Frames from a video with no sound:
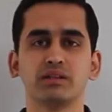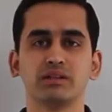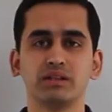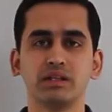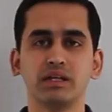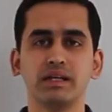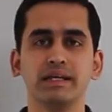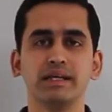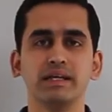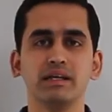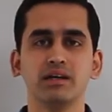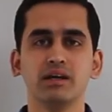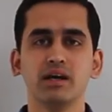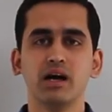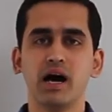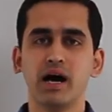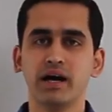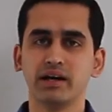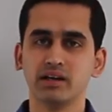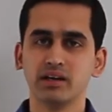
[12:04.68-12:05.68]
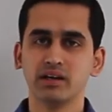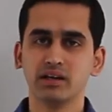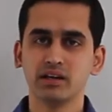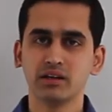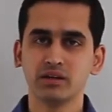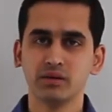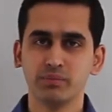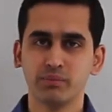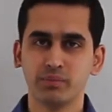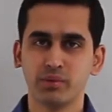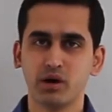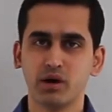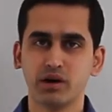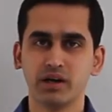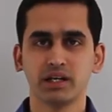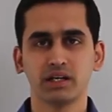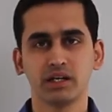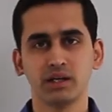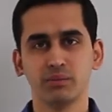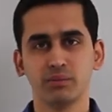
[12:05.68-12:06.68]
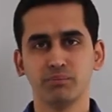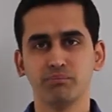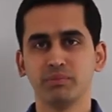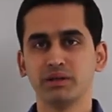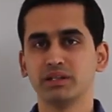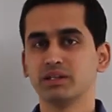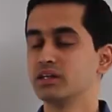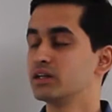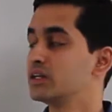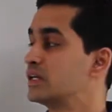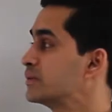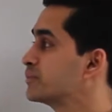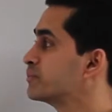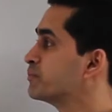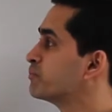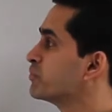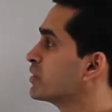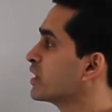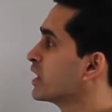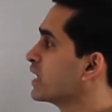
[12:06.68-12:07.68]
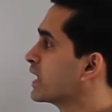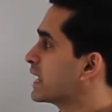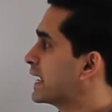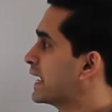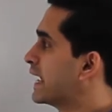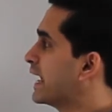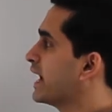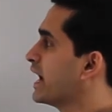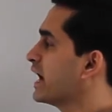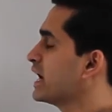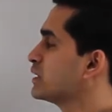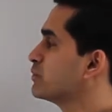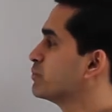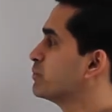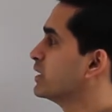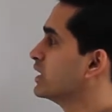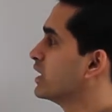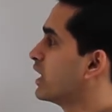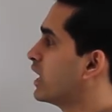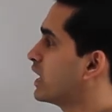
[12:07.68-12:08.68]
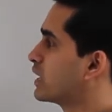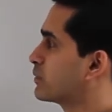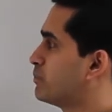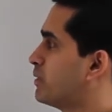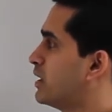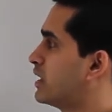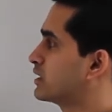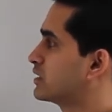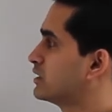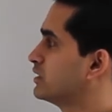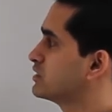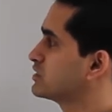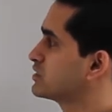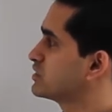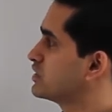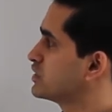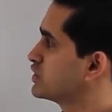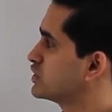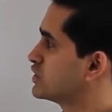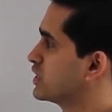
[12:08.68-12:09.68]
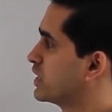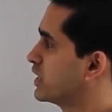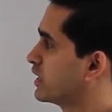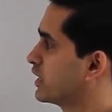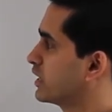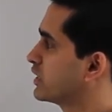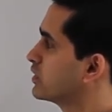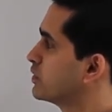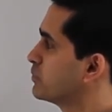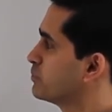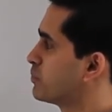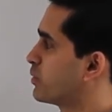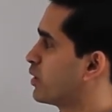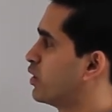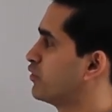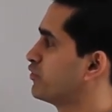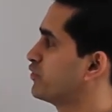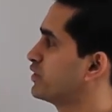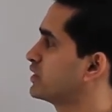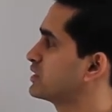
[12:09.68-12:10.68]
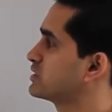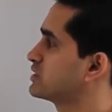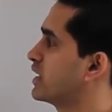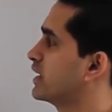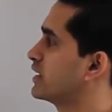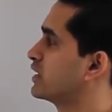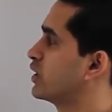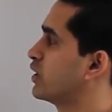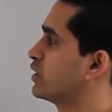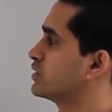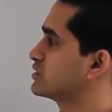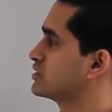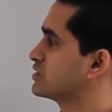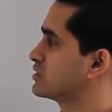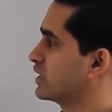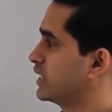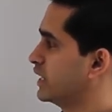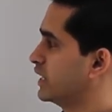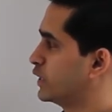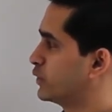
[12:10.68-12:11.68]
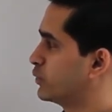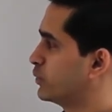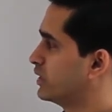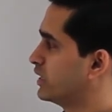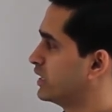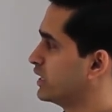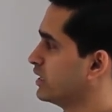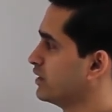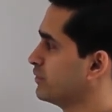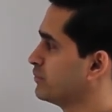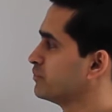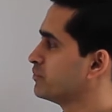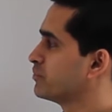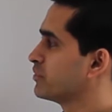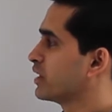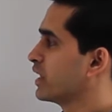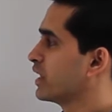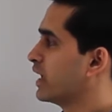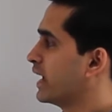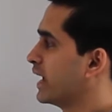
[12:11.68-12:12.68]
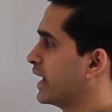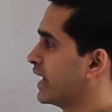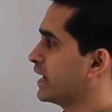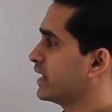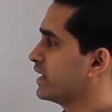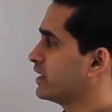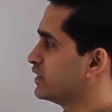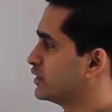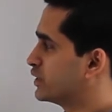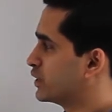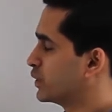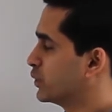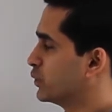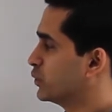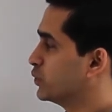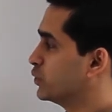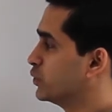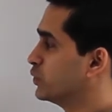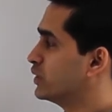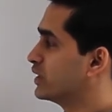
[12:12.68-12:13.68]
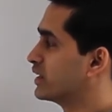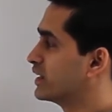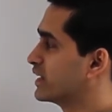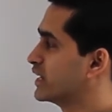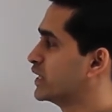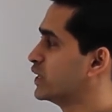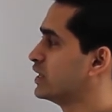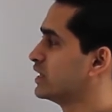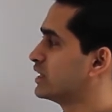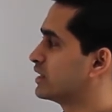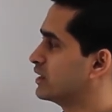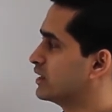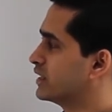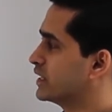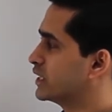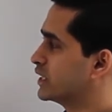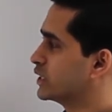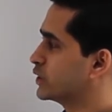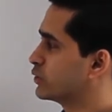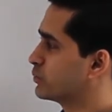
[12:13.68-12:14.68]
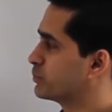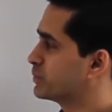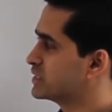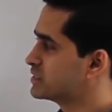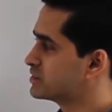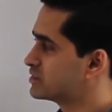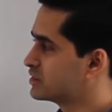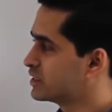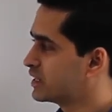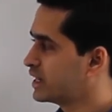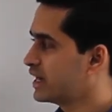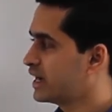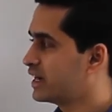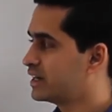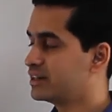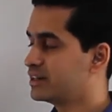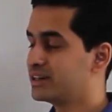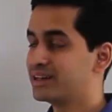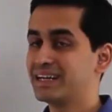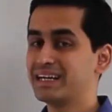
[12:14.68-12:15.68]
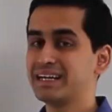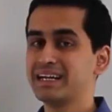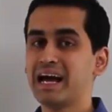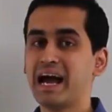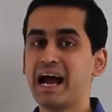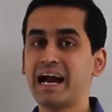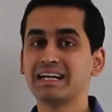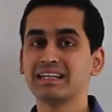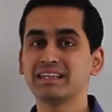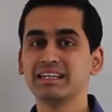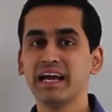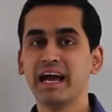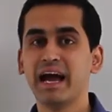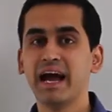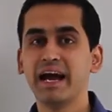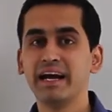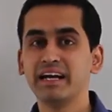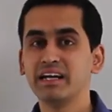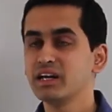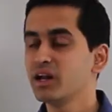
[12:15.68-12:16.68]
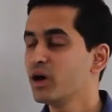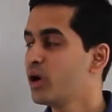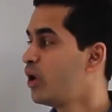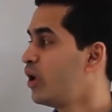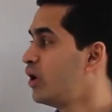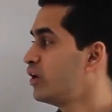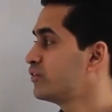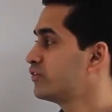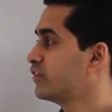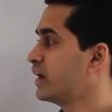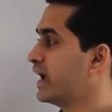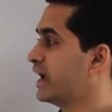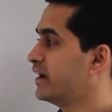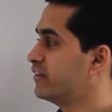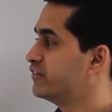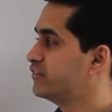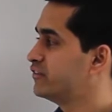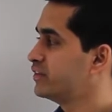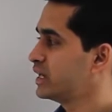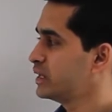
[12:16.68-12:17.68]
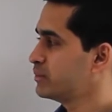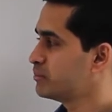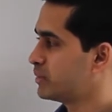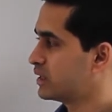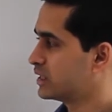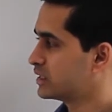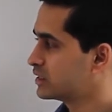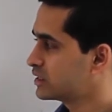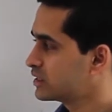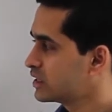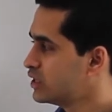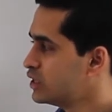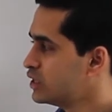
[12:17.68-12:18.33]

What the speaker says: 3 under product method. A and B are partners sharing profits and losses equally. A drew regularly rupees 300 at the end of every month